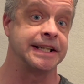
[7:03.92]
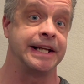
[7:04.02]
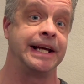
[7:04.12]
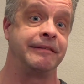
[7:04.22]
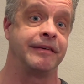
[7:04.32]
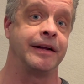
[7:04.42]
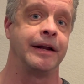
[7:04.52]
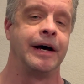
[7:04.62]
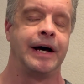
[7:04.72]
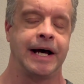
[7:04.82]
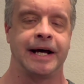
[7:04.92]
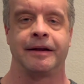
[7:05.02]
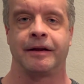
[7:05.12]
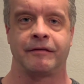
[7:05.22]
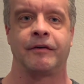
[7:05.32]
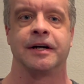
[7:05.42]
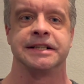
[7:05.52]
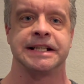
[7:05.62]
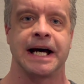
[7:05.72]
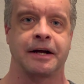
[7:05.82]
and even. And as far
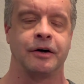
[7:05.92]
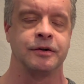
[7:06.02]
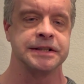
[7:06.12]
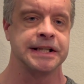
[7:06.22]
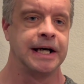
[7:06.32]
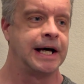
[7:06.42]
as that goes,